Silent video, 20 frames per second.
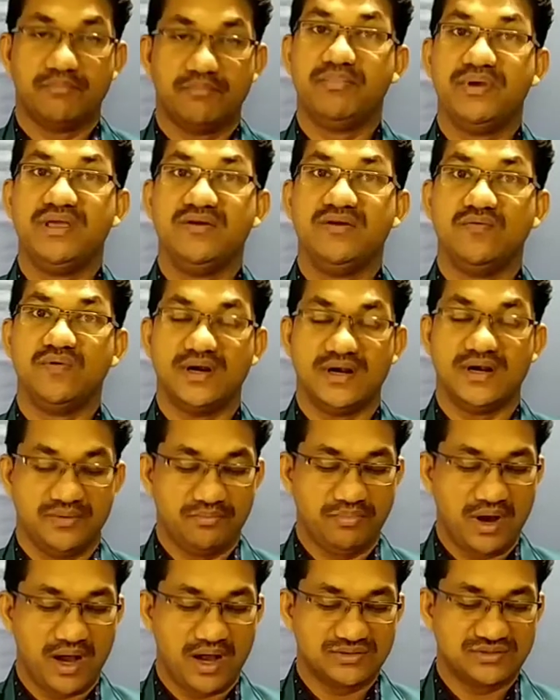Beverly
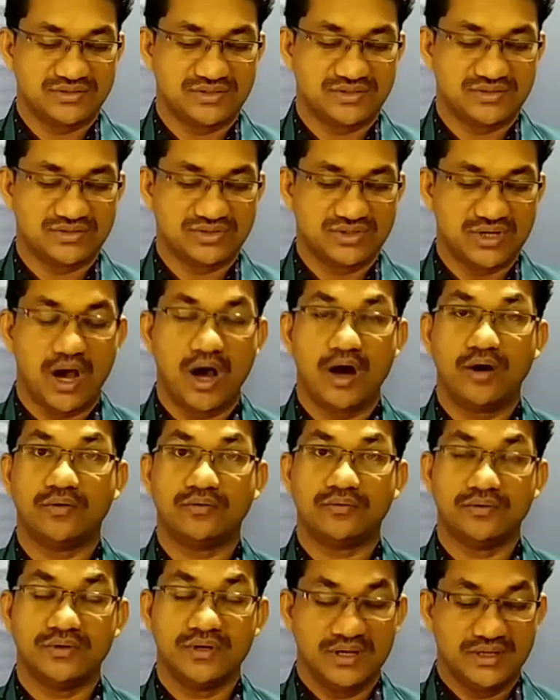passes
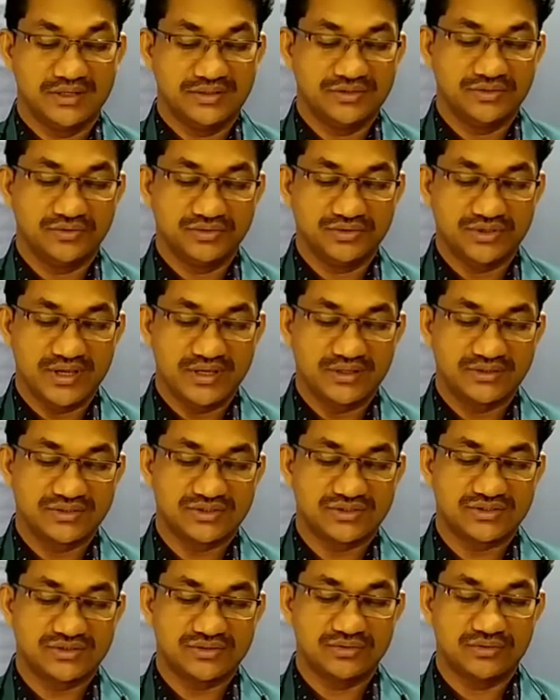down 2
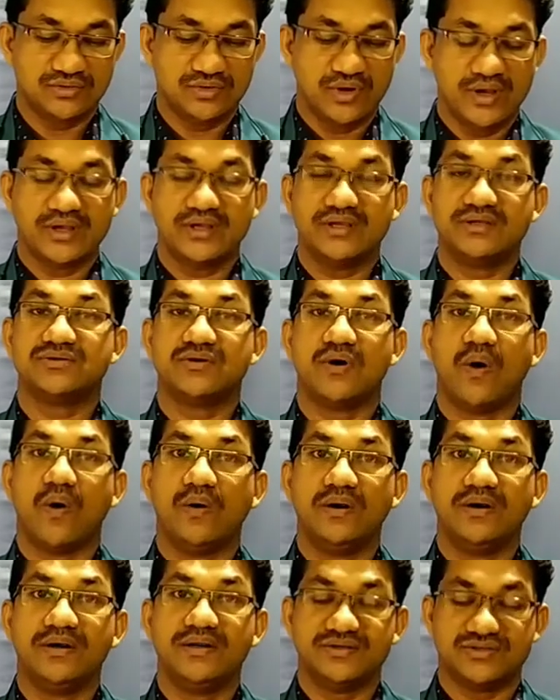things to his
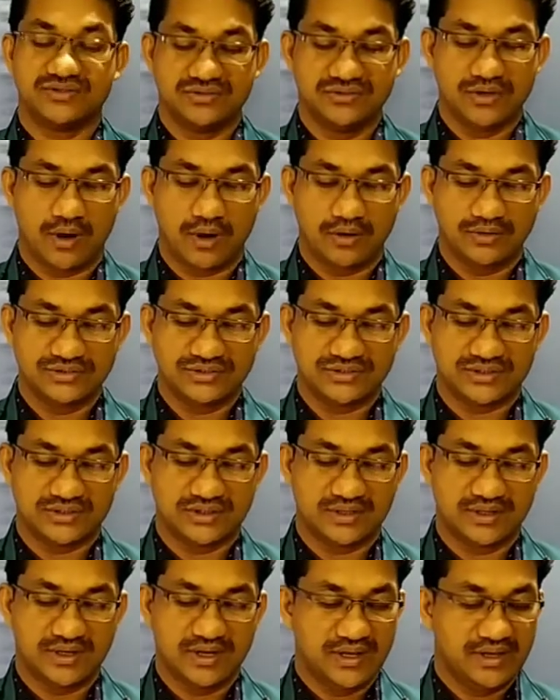oldest
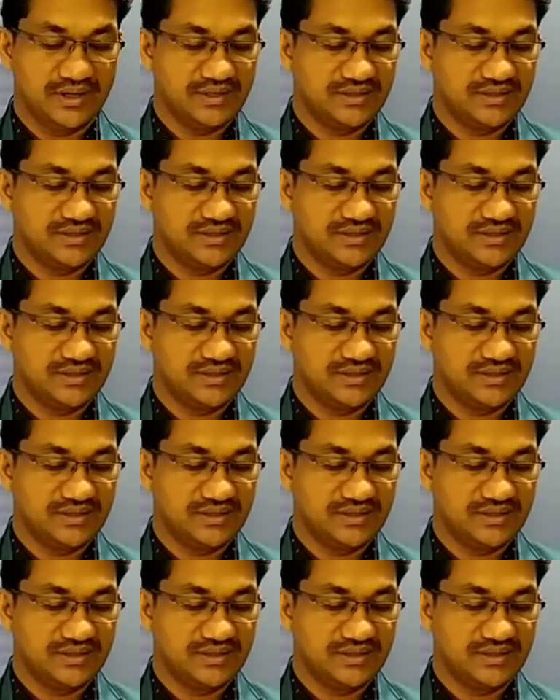daughter: